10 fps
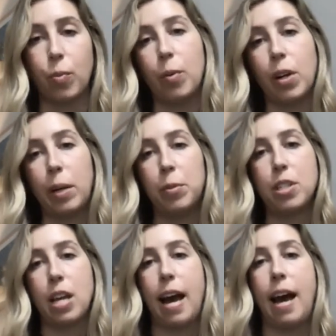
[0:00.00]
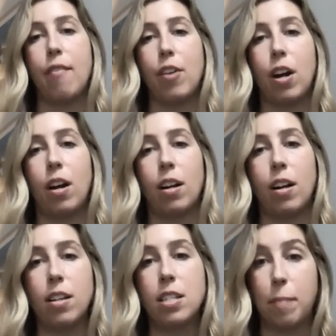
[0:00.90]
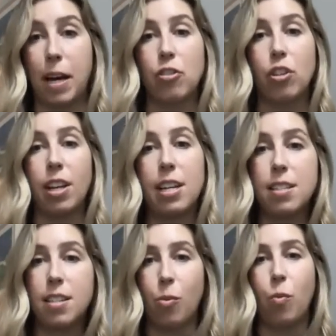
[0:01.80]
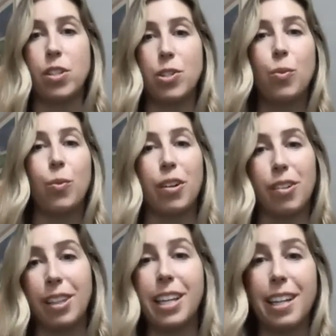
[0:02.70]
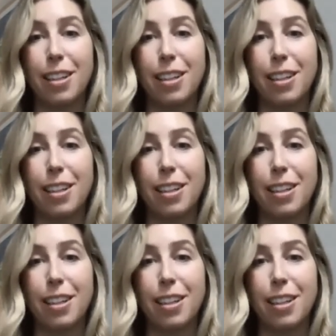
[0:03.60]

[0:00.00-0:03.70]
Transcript: we were able to have our specialists, the ones who were leading the